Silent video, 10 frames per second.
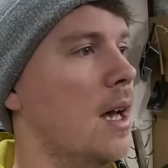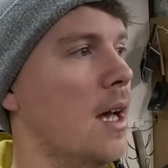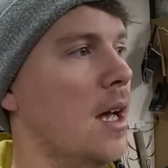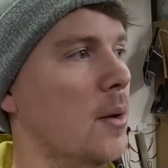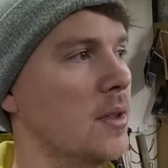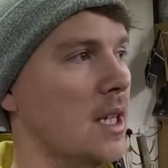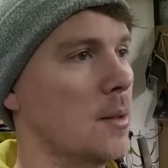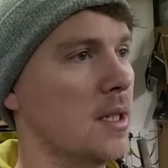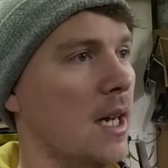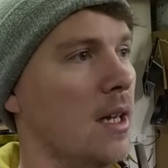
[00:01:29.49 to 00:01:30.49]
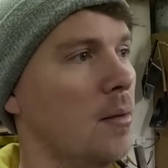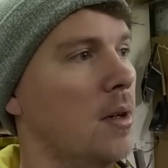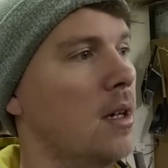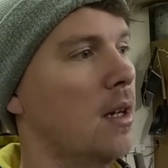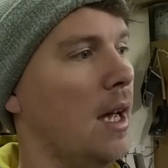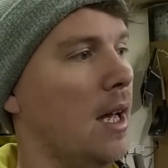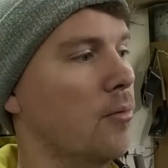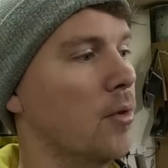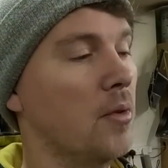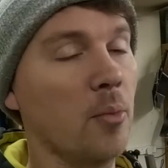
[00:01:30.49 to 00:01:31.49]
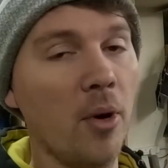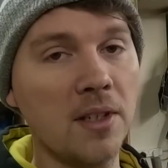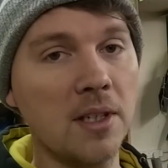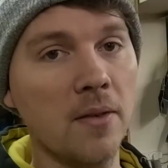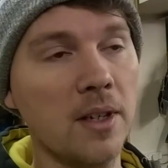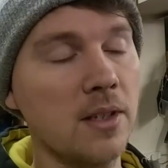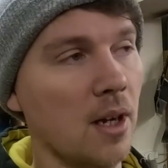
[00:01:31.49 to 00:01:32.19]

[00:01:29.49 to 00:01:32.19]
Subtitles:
I want to take his time and run through the process of it.